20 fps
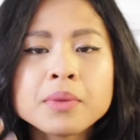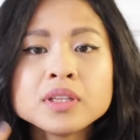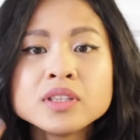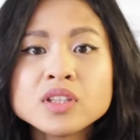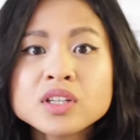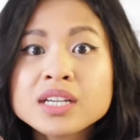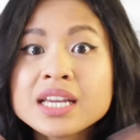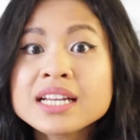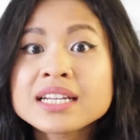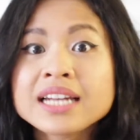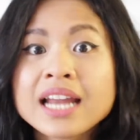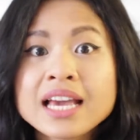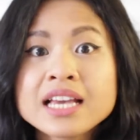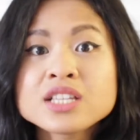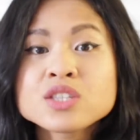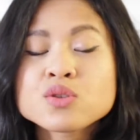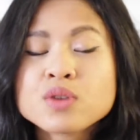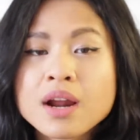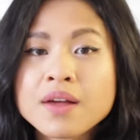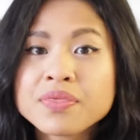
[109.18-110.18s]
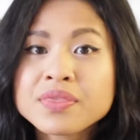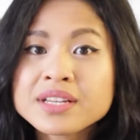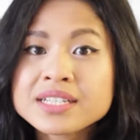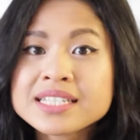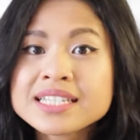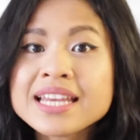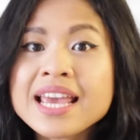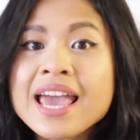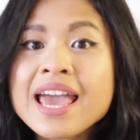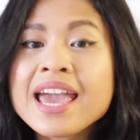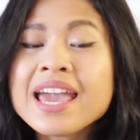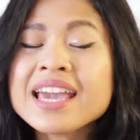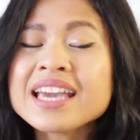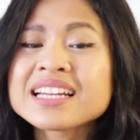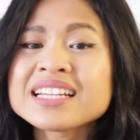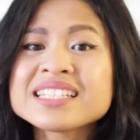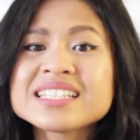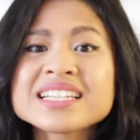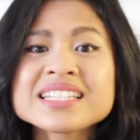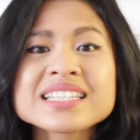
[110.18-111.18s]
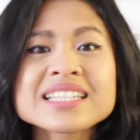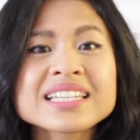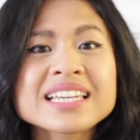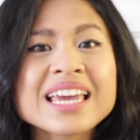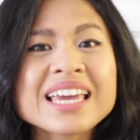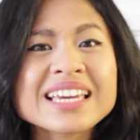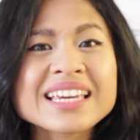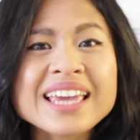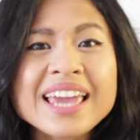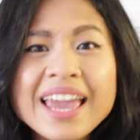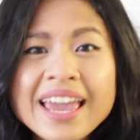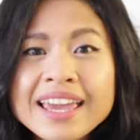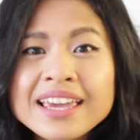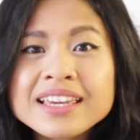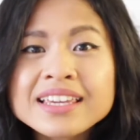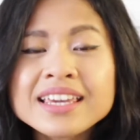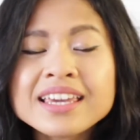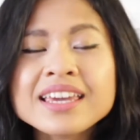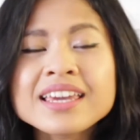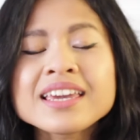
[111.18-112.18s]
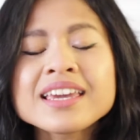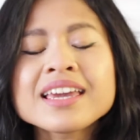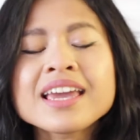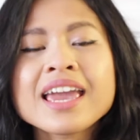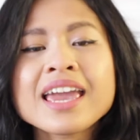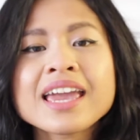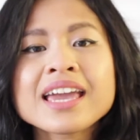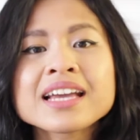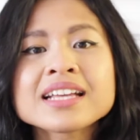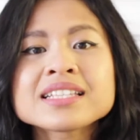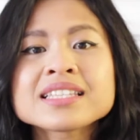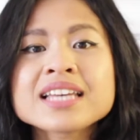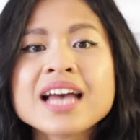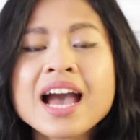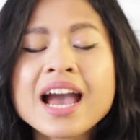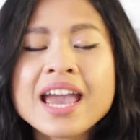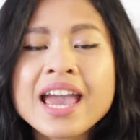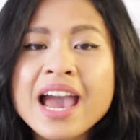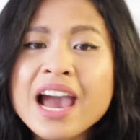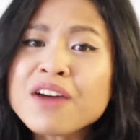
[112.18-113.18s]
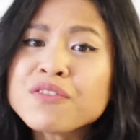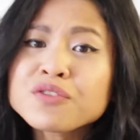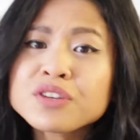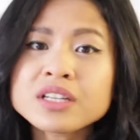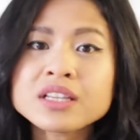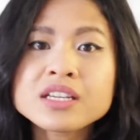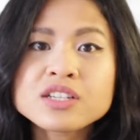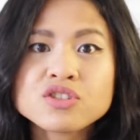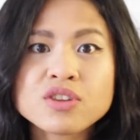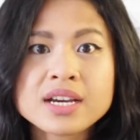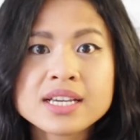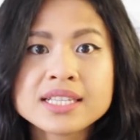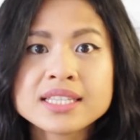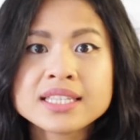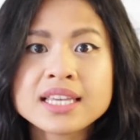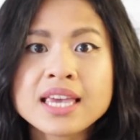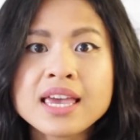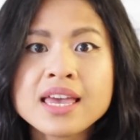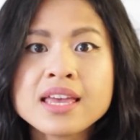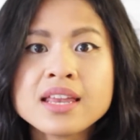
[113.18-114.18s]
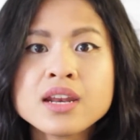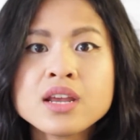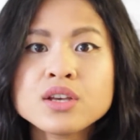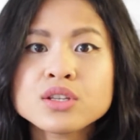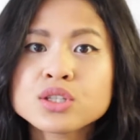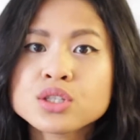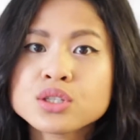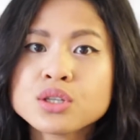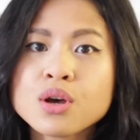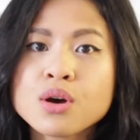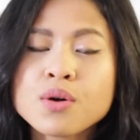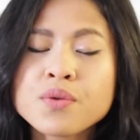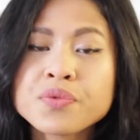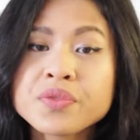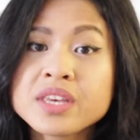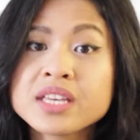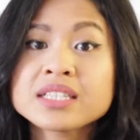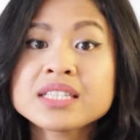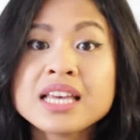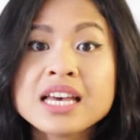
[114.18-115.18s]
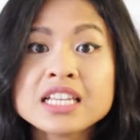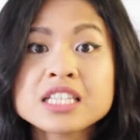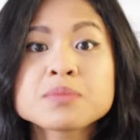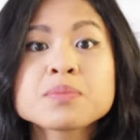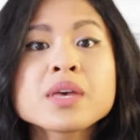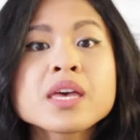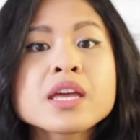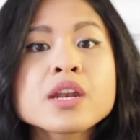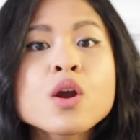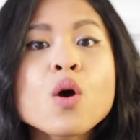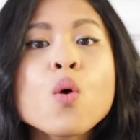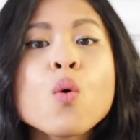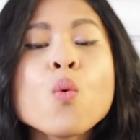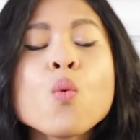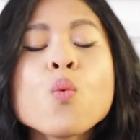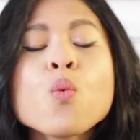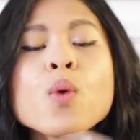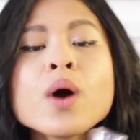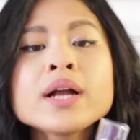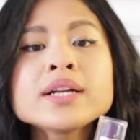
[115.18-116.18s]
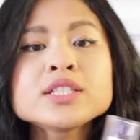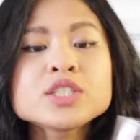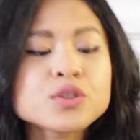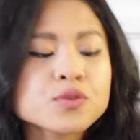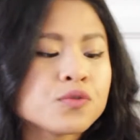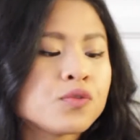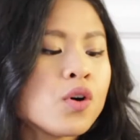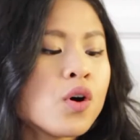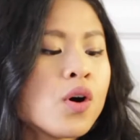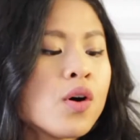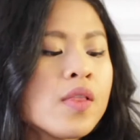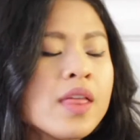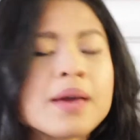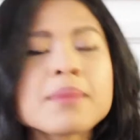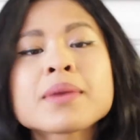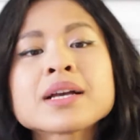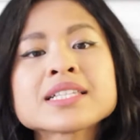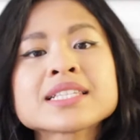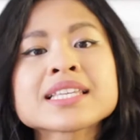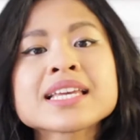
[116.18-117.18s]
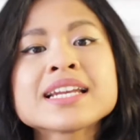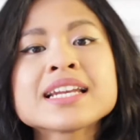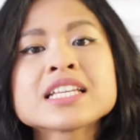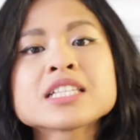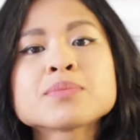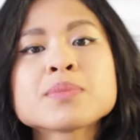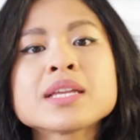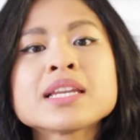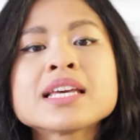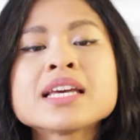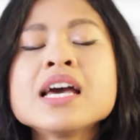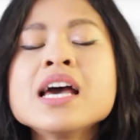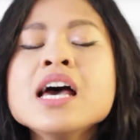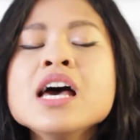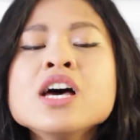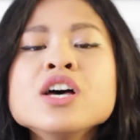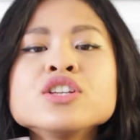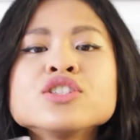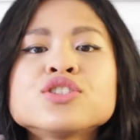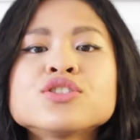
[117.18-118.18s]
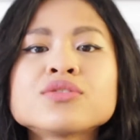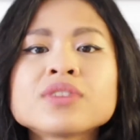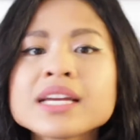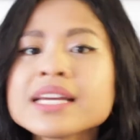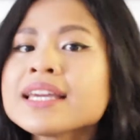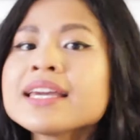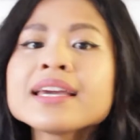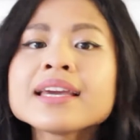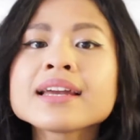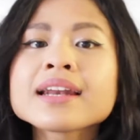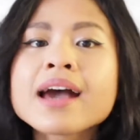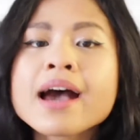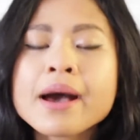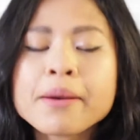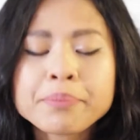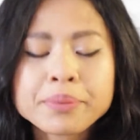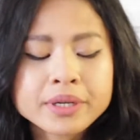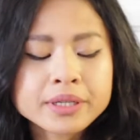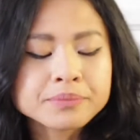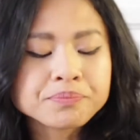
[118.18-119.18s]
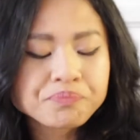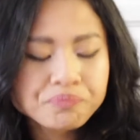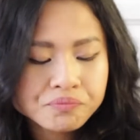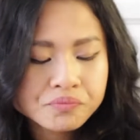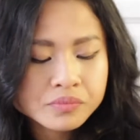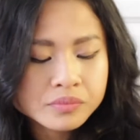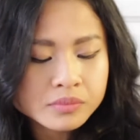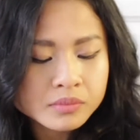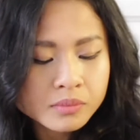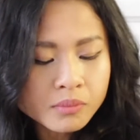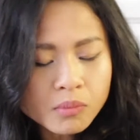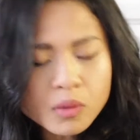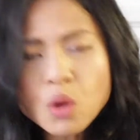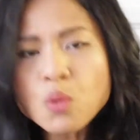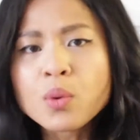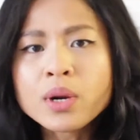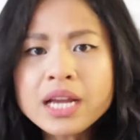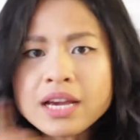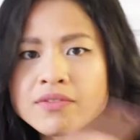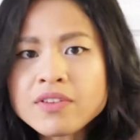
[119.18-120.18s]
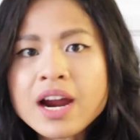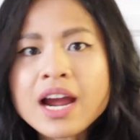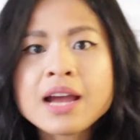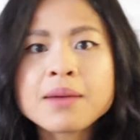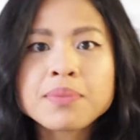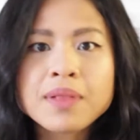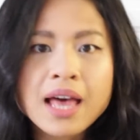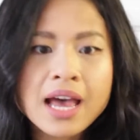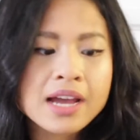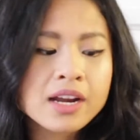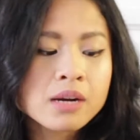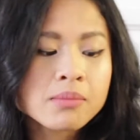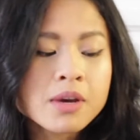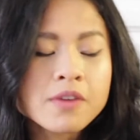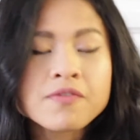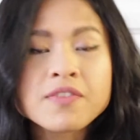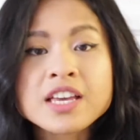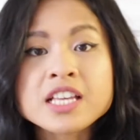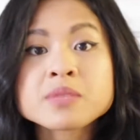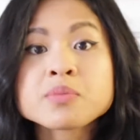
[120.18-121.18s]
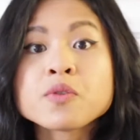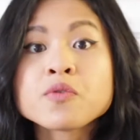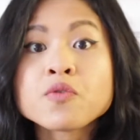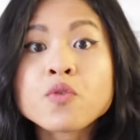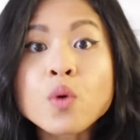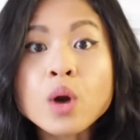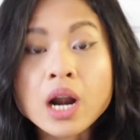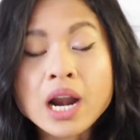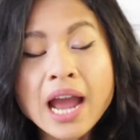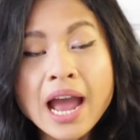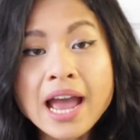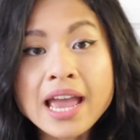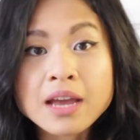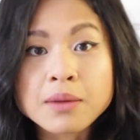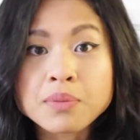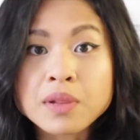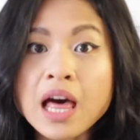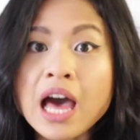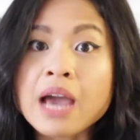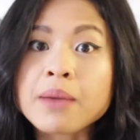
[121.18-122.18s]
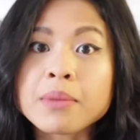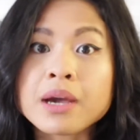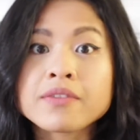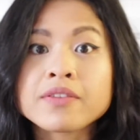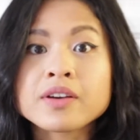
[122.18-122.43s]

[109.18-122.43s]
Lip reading: looking nice throughout the day, and it doesn't get cakey, and I have really dry skin, so this has been wonderful, and my skin has been drinking it up whenever I apply it on my face before I apply my